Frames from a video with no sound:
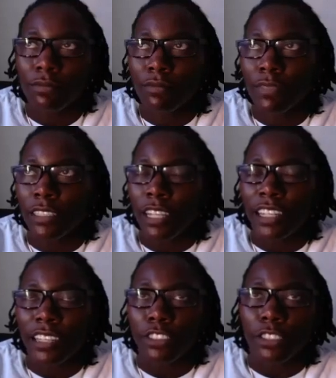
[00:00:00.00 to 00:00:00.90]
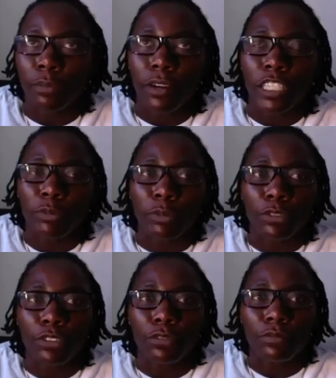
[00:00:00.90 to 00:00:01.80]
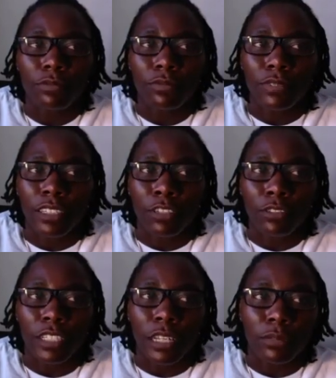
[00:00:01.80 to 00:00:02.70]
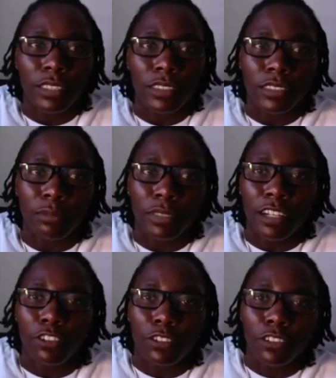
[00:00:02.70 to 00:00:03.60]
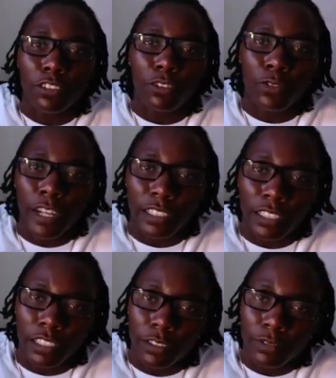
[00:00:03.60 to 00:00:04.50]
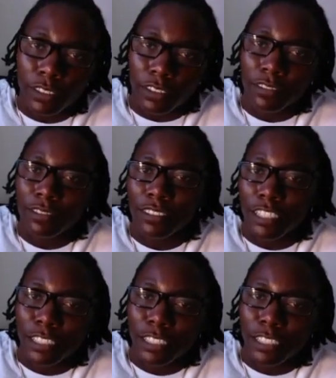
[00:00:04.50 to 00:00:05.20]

that's how I like to surprise people too. They don't think I'm listening, but I go find a gift and get